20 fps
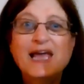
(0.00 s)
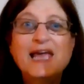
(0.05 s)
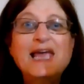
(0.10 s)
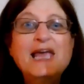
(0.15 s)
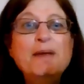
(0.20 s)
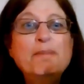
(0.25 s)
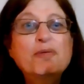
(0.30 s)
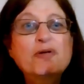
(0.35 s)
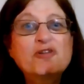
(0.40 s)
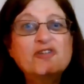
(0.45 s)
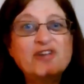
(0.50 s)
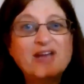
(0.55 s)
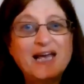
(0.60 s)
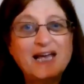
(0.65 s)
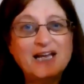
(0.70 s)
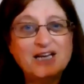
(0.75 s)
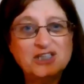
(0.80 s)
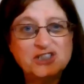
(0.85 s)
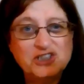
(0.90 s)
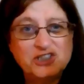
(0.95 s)
He
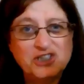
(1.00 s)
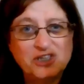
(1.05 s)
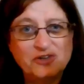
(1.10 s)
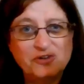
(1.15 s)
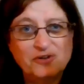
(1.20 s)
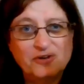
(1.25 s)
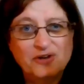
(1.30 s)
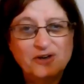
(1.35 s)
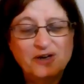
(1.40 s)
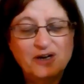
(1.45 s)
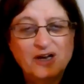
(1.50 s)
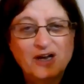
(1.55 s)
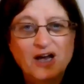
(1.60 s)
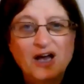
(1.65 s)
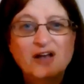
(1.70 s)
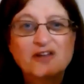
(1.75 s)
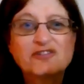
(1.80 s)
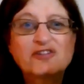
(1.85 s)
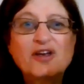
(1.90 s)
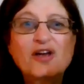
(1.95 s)
protects you.
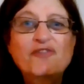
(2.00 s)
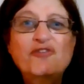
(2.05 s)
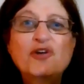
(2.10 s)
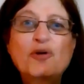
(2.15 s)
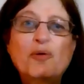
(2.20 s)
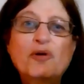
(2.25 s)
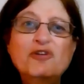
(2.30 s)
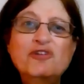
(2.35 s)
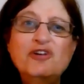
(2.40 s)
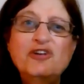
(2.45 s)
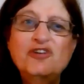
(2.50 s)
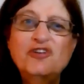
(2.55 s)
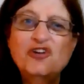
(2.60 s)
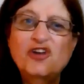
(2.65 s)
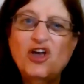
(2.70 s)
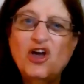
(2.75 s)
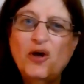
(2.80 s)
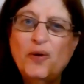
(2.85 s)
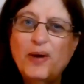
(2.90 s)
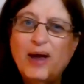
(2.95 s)
So if you want you to
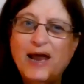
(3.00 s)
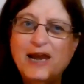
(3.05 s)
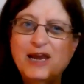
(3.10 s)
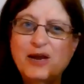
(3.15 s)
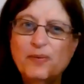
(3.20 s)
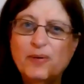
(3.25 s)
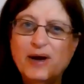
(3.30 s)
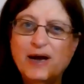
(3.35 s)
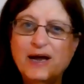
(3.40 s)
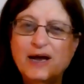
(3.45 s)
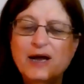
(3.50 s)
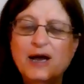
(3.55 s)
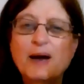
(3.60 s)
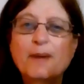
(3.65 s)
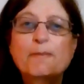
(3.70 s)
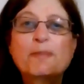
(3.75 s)
go anywhere,